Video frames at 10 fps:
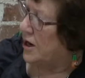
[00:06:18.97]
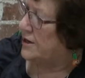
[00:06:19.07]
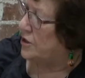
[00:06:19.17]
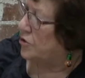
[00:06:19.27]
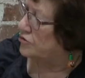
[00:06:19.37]

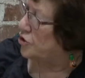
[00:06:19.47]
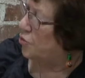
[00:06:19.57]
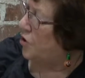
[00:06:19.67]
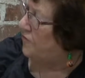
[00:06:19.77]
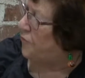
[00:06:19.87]
And he goes,
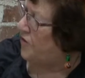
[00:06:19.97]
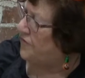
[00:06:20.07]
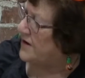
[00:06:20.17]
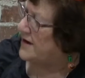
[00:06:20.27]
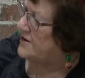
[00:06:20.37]
woof,
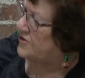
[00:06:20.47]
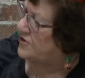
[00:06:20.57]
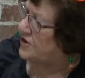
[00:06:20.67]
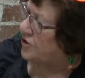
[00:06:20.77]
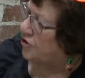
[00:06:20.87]
woof, and he's
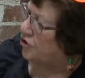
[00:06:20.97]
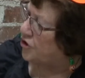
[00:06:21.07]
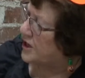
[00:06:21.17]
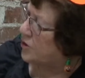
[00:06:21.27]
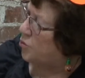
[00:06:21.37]
still
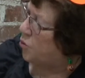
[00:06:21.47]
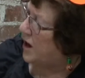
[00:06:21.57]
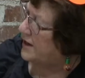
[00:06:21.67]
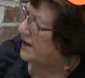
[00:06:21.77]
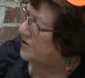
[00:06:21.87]
looking.
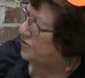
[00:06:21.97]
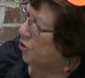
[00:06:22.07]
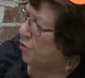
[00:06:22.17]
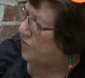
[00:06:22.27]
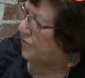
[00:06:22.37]
What is
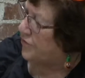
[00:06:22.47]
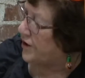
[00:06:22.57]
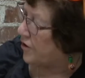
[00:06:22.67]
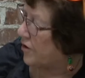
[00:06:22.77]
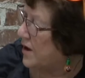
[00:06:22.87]
over
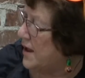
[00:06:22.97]
there?